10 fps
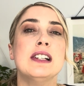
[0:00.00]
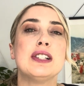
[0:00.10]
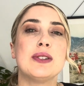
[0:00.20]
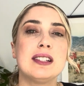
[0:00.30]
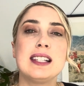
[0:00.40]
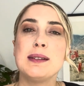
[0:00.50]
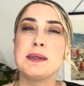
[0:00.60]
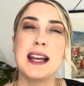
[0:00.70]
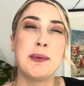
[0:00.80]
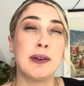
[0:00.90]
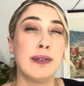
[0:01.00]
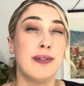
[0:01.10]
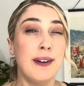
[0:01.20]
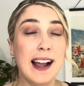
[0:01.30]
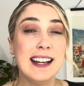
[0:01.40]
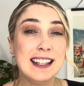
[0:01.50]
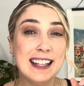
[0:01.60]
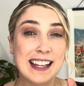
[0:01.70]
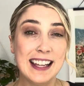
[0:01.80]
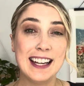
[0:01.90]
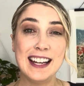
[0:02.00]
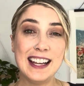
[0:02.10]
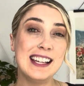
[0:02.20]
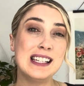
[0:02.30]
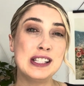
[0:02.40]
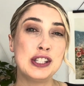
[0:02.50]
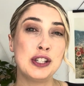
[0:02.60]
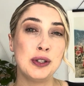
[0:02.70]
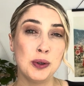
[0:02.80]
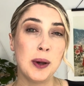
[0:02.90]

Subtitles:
So it seems like we're finally getting into